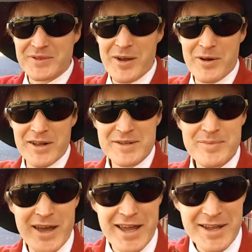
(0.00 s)
He wanted to
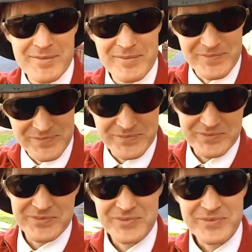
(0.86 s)
be
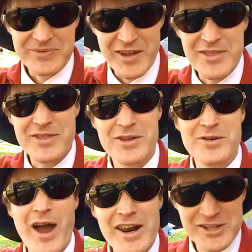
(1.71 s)
the
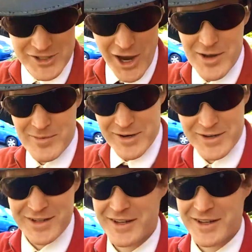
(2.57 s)
Greatest Showman.